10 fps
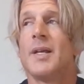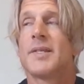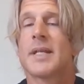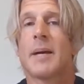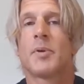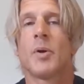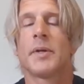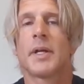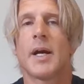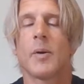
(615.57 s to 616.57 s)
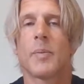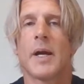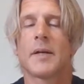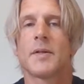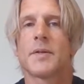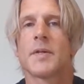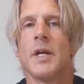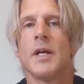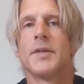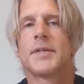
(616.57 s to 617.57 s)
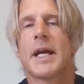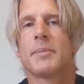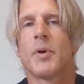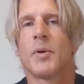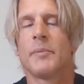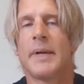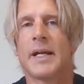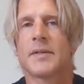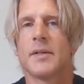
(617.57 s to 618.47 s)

Stop going to chiropractors. Stop going back to